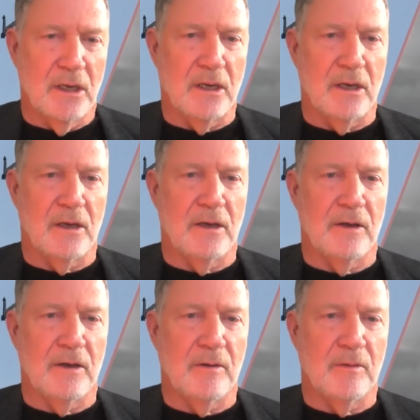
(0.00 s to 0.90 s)

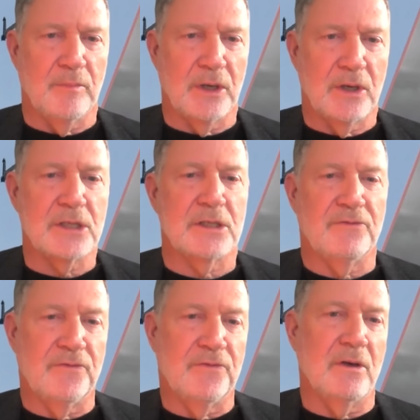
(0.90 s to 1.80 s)
because
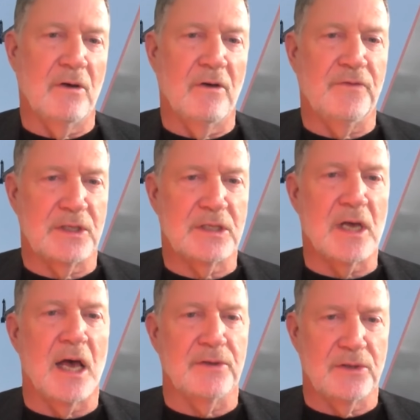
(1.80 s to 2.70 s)
of its
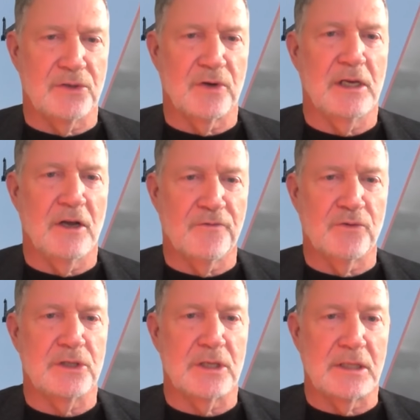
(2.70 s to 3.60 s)
size. The Israeli Air
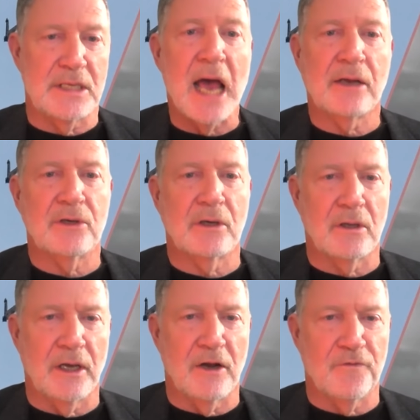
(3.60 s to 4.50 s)
Force is a
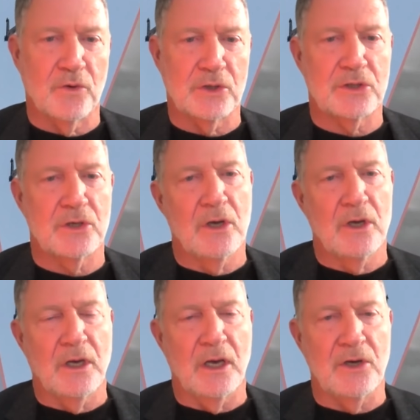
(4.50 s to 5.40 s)
tactical air force
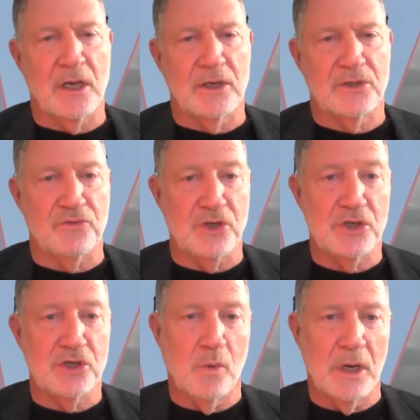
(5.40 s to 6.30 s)
and not a
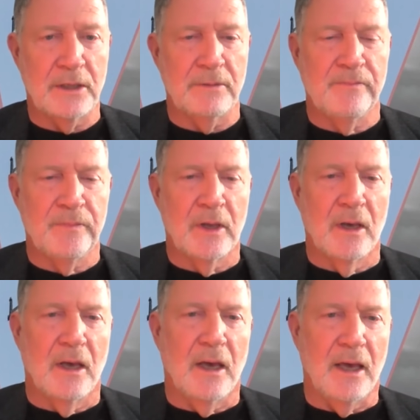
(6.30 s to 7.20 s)
strategic one.
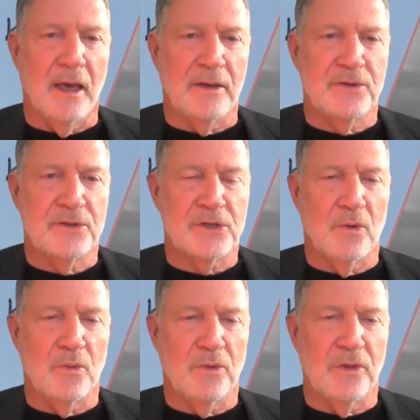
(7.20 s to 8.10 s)
And
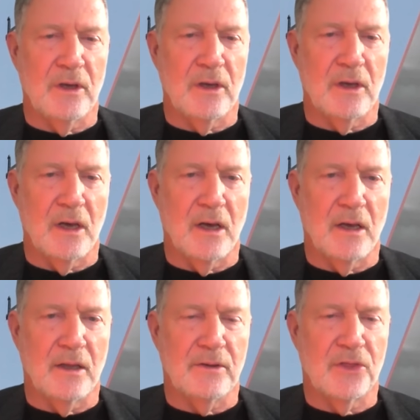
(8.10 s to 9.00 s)
so
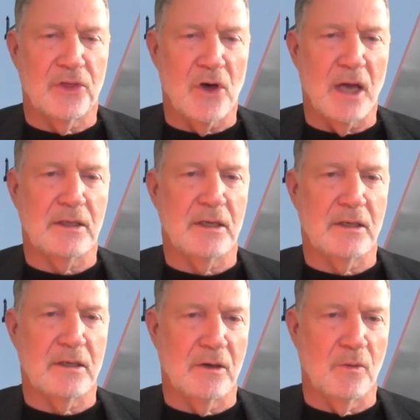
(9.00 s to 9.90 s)
the thought
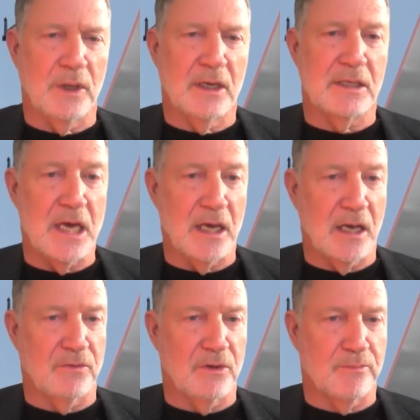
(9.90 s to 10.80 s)
that we can
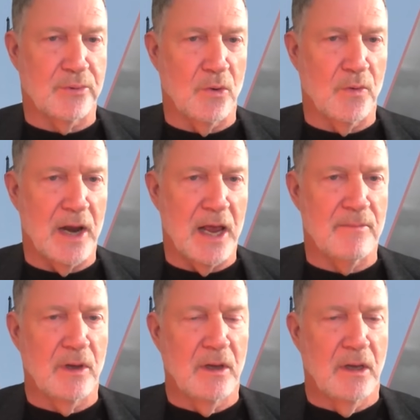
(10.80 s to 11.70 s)
take out the
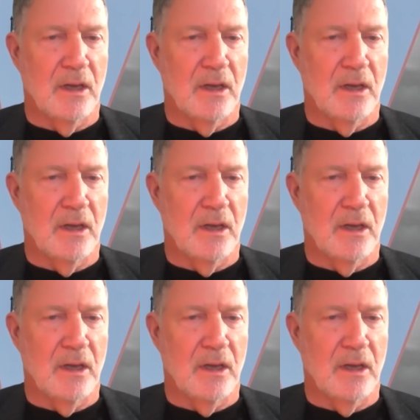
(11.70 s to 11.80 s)
program